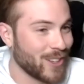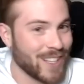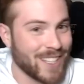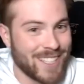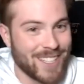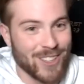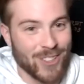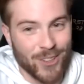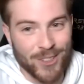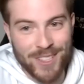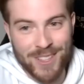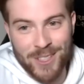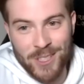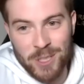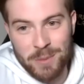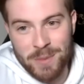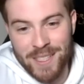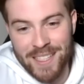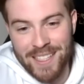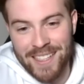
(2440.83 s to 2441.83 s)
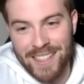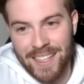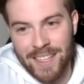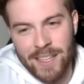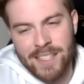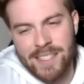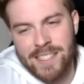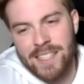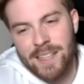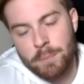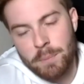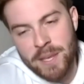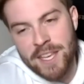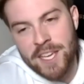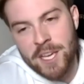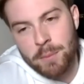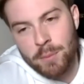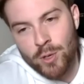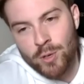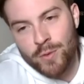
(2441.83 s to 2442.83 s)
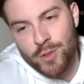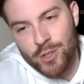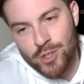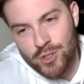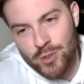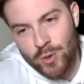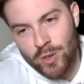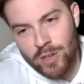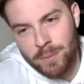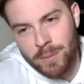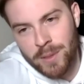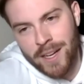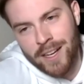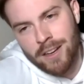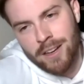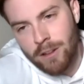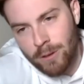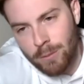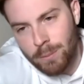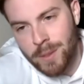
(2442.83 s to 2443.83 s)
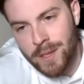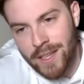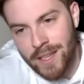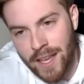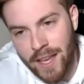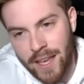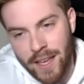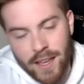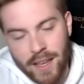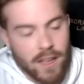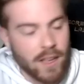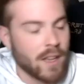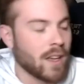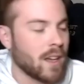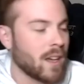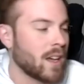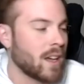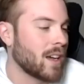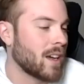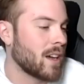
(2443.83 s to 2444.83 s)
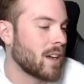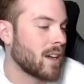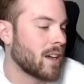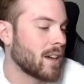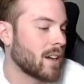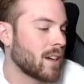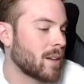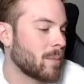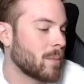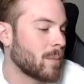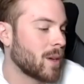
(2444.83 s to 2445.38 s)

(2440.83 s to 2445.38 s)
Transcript: learned a little bit. It's peekaboo for short, but I call her PK. Um, oh,